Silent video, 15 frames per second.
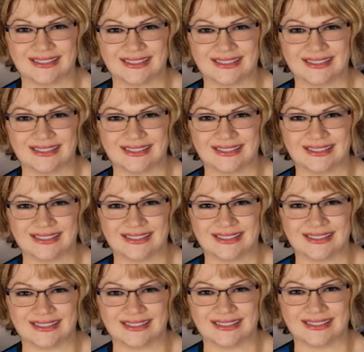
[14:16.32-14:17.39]

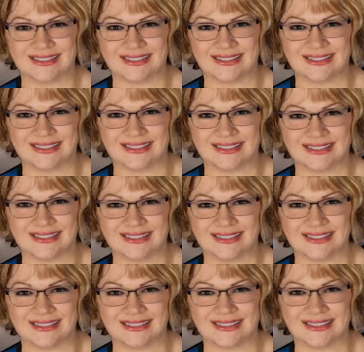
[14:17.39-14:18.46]

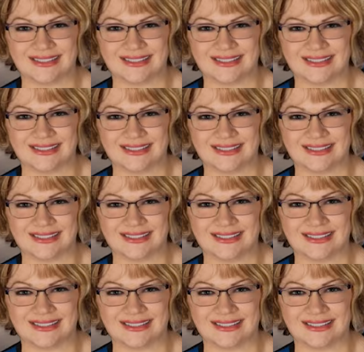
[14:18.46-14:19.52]

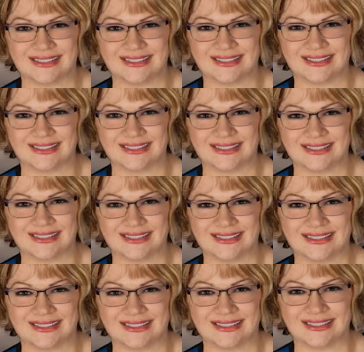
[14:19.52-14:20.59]

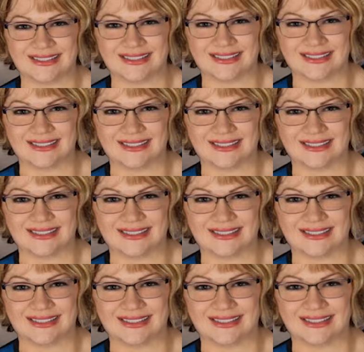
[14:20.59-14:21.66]

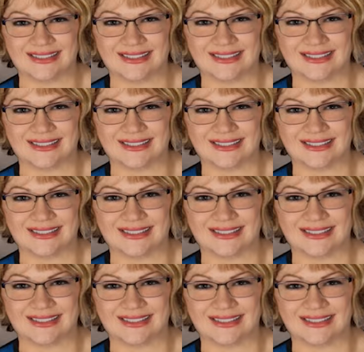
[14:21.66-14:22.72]
The person shown says nothing.